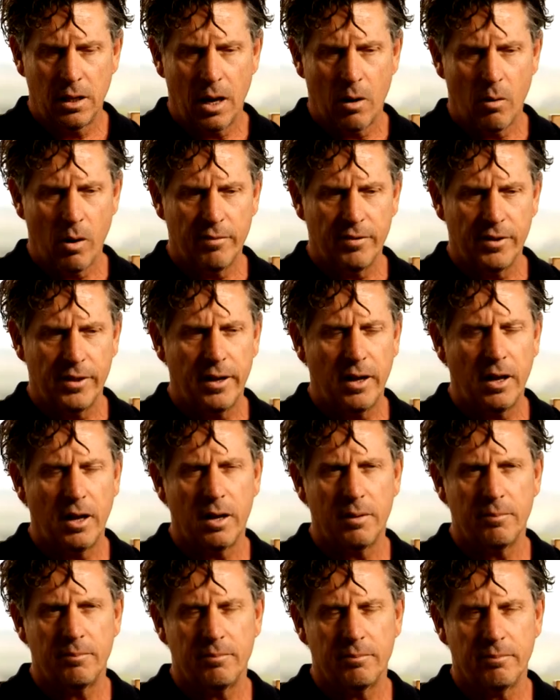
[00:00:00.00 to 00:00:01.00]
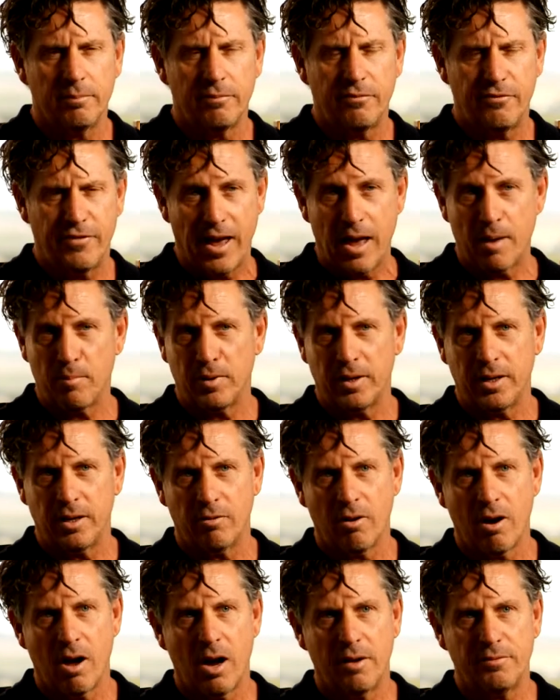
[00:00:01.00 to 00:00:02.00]
However, their family
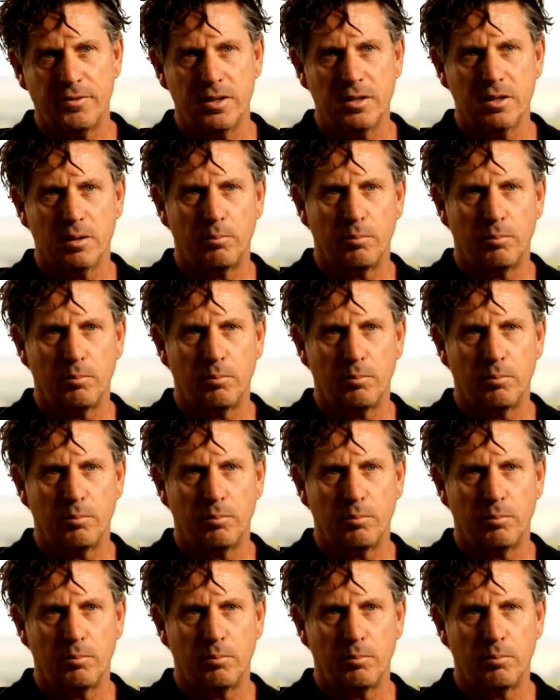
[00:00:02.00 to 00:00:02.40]
arrived in the